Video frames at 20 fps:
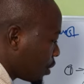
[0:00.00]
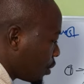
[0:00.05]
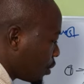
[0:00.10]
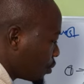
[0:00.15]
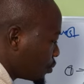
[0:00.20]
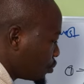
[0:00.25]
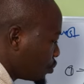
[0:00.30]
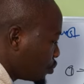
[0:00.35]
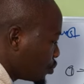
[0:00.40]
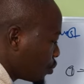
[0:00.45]

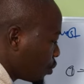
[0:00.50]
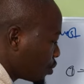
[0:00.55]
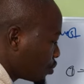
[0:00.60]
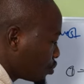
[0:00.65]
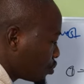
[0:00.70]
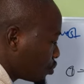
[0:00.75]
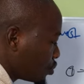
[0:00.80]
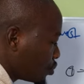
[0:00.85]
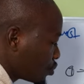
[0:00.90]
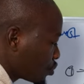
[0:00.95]
or do you
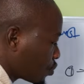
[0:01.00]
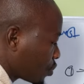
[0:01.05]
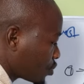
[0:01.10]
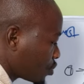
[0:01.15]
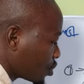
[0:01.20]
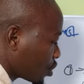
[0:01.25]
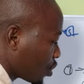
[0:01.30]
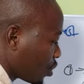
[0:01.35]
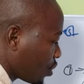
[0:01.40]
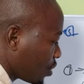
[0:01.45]
want to use
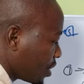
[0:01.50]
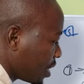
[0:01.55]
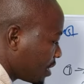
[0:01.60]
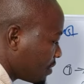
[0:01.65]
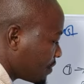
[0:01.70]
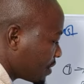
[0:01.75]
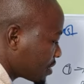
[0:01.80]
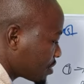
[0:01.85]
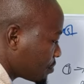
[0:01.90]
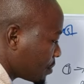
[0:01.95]
what you call the
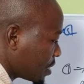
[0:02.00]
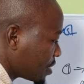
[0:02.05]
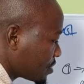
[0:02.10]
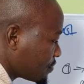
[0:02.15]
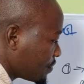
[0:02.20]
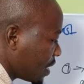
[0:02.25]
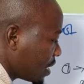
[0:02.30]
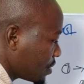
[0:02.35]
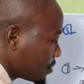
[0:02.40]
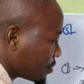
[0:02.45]
investment
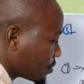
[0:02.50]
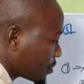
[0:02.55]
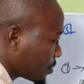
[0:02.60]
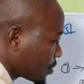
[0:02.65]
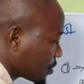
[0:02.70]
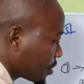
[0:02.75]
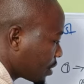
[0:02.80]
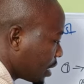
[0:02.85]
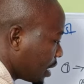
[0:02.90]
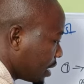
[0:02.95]
venue?
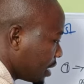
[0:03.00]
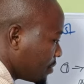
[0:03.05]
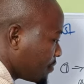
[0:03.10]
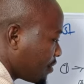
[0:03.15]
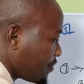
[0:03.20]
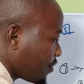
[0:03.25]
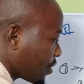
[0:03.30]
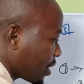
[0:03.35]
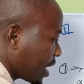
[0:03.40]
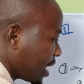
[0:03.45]
And
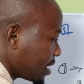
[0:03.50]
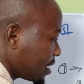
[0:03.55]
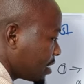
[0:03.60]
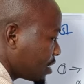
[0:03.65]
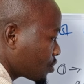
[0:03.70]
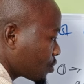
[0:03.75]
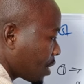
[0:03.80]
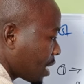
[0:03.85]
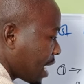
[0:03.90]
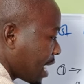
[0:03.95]
never forget,
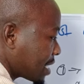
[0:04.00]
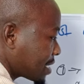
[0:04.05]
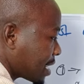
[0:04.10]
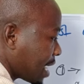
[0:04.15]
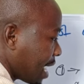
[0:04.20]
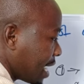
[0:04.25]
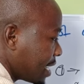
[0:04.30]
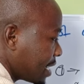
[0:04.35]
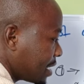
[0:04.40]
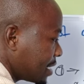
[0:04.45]
this one has
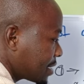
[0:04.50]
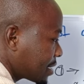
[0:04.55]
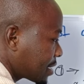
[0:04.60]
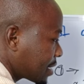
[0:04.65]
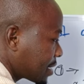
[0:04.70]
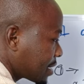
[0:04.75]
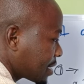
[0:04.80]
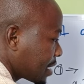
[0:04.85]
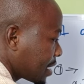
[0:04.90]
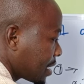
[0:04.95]
high
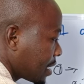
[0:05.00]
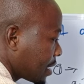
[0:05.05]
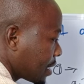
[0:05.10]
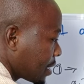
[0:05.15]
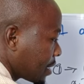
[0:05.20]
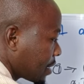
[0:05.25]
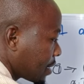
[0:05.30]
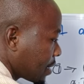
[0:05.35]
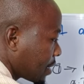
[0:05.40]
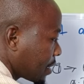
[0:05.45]
risk,
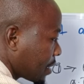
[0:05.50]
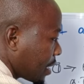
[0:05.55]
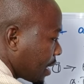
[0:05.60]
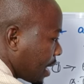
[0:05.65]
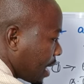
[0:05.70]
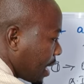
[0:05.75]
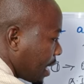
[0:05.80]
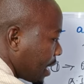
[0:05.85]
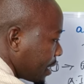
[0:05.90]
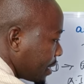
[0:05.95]

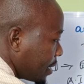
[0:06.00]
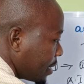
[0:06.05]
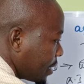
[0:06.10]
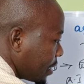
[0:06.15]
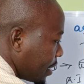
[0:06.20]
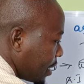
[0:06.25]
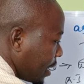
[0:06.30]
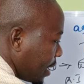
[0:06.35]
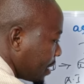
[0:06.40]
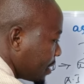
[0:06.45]
high,
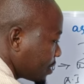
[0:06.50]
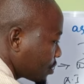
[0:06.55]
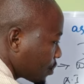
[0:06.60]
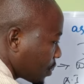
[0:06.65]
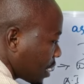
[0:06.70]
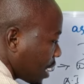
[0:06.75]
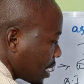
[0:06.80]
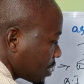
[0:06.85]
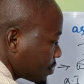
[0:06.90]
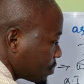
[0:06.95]
and this
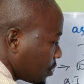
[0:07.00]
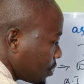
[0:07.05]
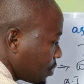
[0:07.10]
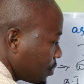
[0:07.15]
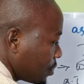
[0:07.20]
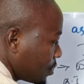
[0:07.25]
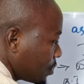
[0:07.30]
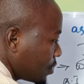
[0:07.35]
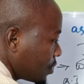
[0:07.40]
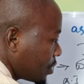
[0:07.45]
one has
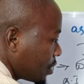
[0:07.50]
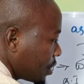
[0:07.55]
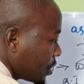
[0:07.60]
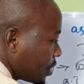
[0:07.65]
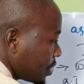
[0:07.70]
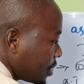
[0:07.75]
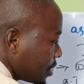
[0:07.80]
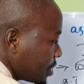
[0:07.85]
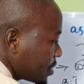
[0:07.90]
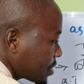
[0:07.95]
low
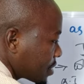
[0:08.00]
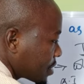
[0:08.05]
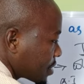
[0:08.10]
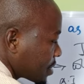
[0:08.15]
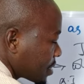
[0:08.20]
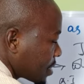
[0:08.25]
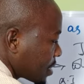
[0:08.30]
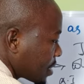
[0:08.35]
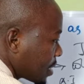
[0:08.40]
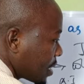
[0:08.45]

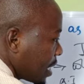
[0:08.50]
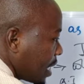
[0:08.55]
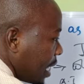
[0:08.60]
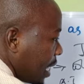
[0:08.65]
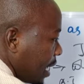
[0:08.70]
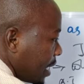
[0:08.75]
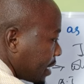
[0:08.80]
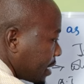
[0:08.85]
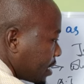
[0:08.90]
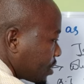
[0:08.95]
risks.
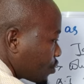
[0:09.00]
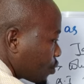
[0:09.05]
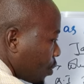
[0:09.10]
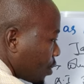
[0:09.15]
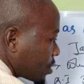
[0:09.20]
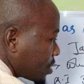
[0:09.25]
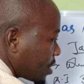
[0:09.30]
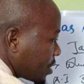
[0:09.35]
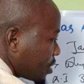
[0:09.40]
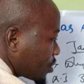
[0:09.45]
And guess
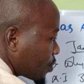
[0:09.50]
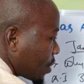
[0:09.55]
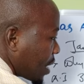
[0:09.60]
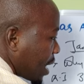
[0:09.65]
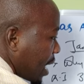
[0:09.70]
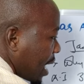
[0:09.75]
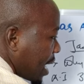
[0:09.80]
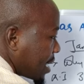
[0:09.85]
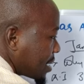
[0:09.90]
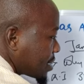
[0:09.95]
what? This
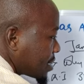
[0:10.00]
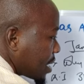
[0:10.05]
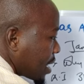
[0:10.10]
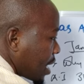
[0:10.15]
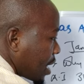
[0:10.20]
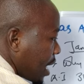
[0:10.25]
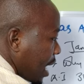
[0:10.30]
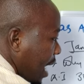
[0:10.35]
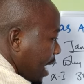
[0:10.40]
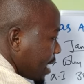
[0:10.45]
one has
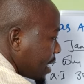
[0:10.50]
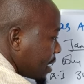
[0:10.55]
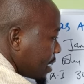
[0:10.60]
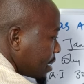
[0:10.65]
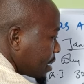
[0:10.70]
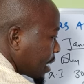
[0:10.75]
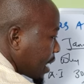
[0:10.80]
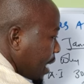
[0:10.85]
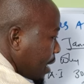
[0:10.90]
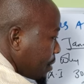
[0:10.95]
high
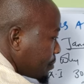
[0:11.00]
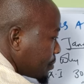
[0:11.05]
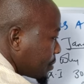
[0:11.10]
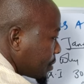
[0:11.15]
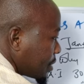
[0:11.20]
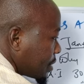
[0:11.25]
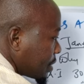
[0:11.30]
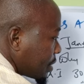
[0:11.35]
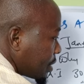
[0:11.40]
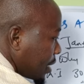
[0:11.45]
income,
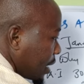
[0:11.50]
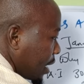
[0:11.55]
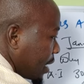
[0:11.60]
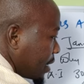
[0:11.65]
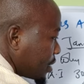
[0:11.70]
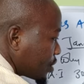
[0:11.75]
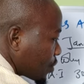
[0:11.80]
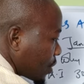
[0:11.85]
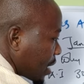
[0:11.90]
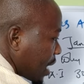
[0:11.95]

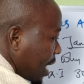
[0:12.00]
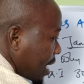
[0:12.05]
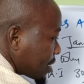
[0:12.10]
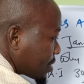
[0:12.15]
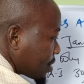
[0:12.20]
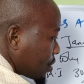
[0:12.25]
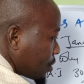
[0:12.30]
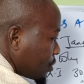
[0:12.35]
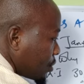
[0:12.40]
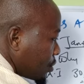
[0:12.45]
and this one
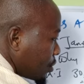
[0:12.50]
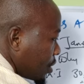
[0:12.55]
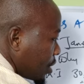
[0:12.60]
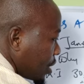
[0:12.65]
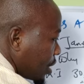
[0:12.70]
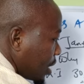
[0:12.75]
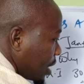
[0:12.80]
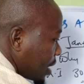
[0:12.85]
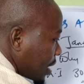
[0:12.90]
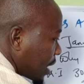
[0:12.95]
has low
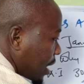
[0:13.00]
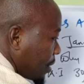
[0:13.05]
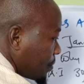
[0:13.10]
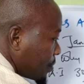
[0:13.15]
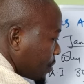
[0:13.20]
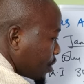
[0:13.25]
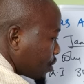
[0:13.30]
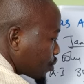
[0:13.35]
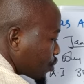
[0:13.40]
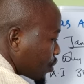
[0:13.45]

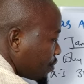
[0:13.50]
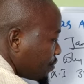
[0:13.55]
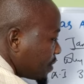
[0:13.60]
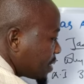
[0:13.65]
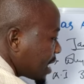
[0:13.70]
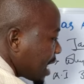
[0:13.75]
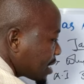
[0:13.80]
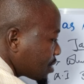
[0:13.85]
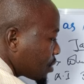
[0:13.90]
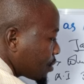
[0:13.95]
income. So if
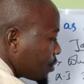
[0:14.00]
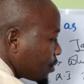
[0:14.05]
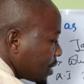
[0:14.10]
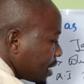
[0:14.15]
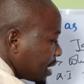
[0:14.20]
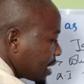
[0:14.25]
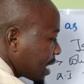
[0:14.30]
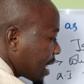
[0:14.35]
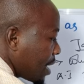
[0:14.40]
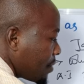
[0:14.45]
it has low
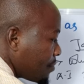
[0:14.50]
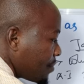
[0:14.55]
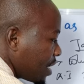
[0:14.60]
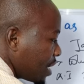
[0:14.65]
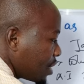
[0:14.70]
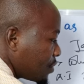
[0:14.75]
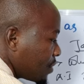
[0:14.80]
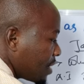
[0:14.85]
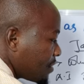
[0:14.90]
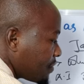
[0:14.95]
income,
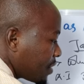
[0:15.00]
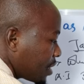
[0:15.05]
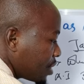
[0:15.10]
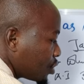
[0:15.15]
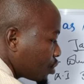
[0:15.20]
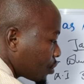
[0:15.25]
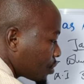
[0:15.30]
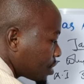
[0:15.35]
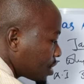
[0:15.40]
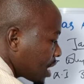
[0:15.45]
then you
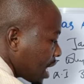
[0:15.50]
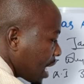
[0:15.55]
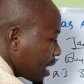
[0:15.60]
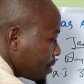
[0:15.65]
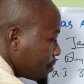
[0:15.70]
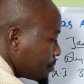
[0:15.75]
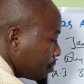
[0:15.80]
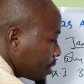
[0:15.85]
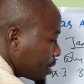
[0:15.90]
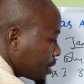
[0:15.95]
leverage on
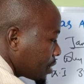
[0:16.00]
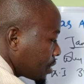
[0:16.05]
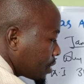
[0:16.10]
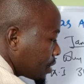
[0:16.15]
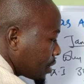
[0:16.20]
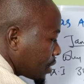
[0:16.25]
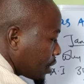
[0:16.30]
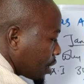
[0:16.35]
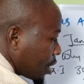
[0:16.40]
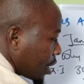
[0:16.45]
time,
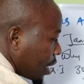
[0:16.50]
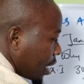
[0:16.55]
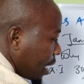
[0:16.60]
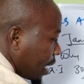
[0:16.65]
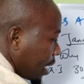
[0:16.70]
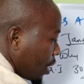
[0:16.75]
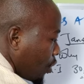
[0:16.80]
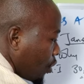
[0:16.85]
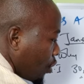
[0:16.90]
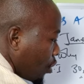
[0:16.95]

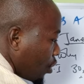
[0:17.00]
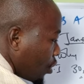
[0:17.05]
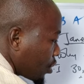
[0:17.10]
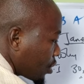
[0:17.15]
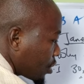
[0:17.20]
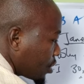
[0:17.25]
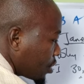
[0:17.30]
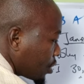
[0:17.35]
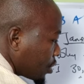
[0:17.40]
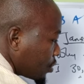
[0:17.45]

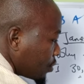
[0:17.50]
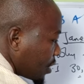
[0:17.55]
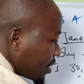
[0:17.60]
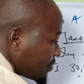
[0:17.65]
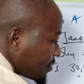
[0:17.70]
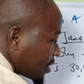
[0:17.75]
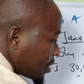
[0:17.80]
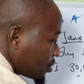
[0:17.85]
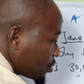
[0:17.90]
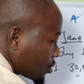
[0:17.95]
or you
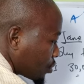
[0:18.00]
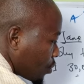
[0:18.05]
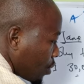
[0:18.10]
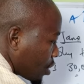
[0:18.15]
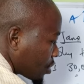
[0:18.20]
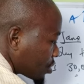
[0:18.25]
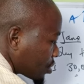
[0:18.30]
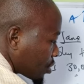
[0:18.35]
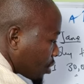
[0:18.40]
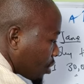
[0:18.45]
leverage on
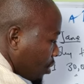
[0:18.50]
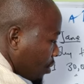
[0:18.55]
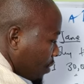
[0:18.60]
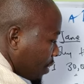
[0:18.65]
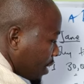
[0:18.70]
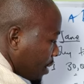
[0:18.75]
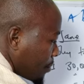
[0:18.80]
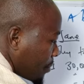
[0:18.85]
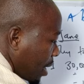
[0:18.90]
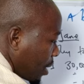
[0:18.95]
what? On
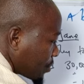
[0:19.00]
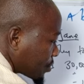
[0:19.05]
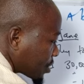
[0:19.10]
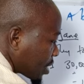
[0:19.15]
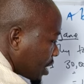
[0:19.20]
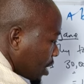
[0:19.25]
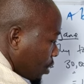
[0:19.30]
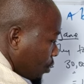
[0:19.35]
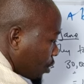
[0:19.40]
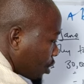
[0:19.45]
the
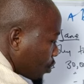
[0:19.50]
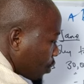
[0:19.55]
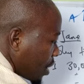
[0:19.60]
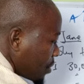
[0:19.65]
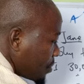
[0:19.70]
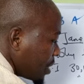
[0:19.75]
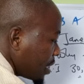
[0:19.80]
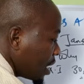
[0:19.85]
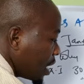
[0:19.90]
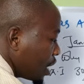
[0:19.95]
amount. What do
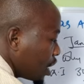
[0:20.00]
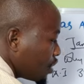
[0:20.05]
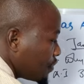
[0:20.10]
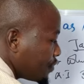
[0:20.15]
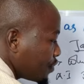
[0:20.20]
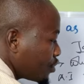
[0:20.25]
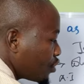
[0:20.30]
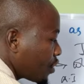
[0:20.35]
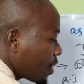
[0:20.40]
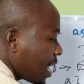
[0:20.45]
I mean?
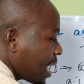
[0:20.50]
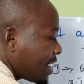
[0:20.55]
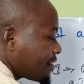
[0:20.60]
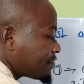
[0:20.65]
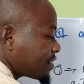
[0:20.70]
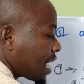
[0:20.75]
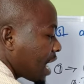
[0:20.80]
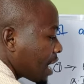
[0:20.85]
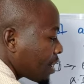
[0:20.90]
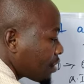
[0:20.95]
If you don't
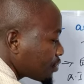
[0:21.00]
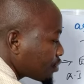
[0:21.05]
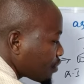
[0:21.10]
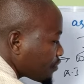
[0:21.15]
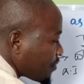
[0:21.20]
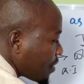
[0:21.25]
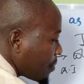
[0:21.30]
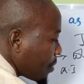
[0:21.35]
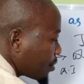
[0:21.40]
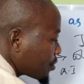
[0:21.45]
have a lot
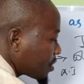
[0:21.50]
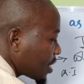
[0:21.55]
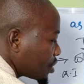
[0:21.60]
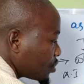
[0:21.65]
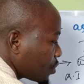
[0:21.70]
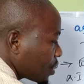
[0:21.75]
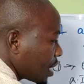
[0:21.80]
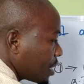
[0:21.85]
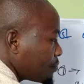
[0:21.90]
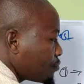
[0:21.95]
of amount
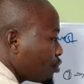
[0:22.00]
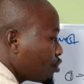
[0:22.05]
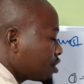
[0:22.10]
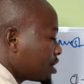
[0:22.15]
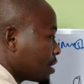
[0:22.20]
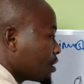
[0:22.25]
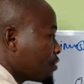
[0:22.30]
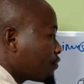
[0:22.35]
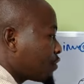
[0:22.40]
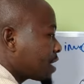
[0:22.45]
that you can
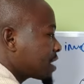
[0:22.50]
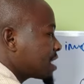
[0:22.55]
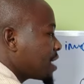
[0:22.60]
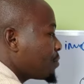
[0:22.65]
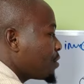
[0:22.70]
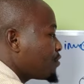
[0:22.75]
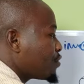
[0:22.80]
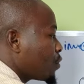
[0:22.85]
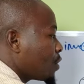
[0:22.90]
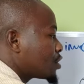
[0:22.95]
put in, for
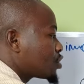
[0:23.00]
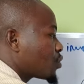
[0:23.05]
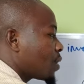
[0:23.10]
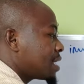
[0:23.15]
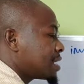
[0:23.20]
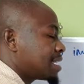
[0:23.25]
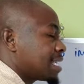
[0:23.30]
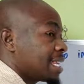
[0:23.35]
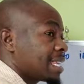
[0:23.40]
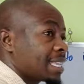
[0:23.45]
example, if you want to
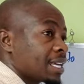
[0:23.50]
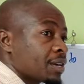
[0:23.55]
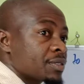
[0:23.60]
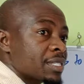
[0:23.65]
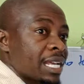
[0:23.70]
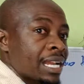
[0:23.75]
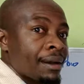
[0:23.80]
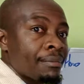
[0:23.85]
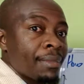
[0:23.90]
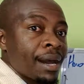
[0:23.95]
earn
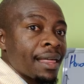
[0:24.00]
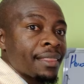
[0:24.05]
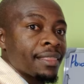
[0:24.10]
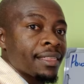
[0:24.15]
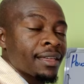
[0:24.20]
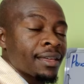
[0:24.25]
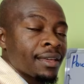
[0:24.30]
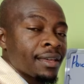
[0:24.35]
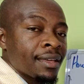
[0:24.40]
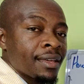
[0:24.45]
10,000 a month